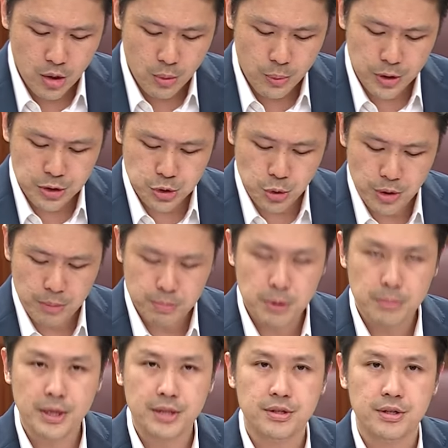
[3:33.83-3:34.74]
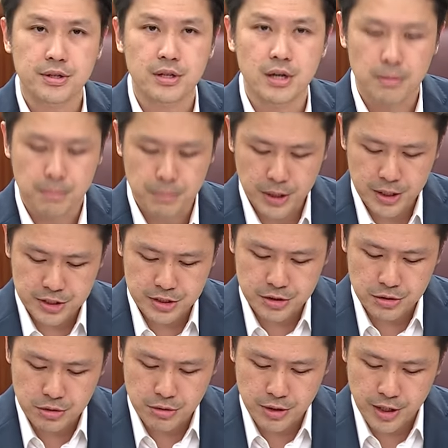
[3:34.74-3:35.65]
We also implemented a
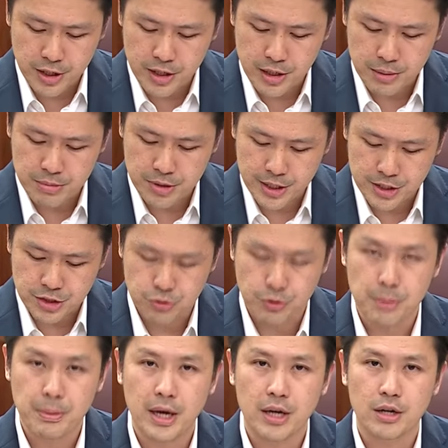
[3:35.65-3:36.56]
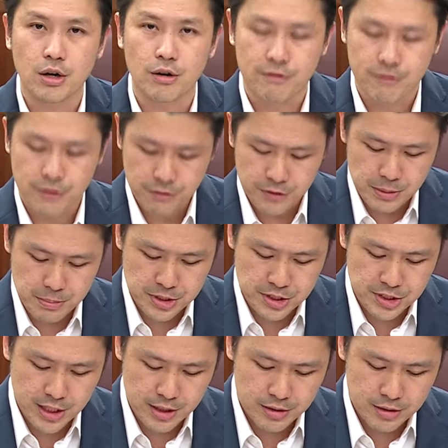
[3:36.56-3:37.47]
personal income tax rebate of
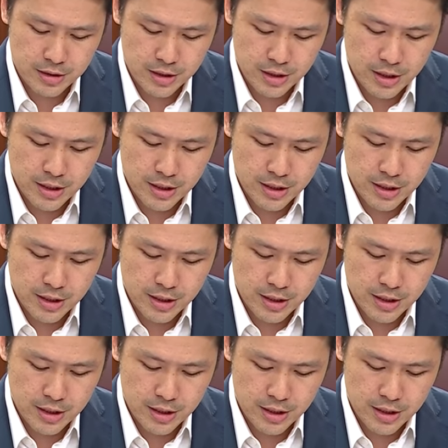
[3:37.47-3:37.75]
50%